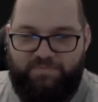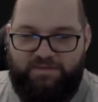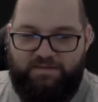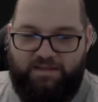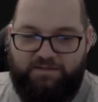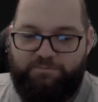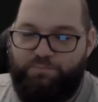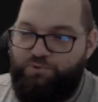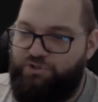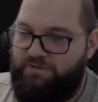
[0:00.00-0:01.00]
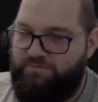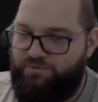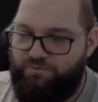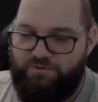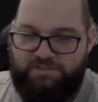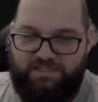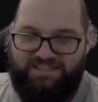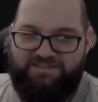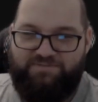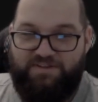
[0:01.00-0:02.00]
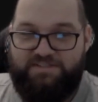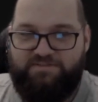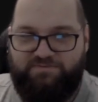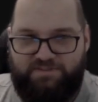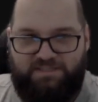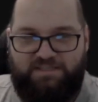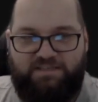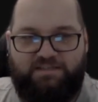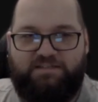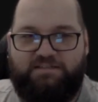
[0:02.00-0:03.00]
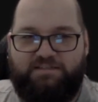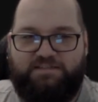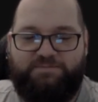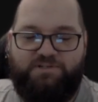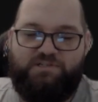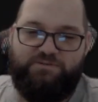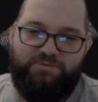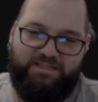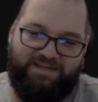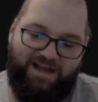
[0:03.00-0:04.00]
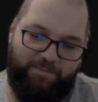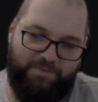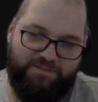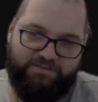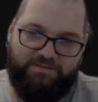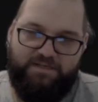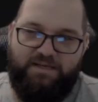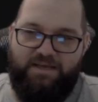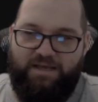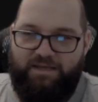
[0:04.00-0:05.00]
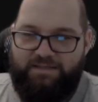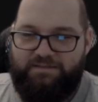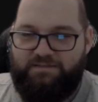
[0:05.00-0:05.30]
like push him towards like defensive fatigue, especially with the hammer, and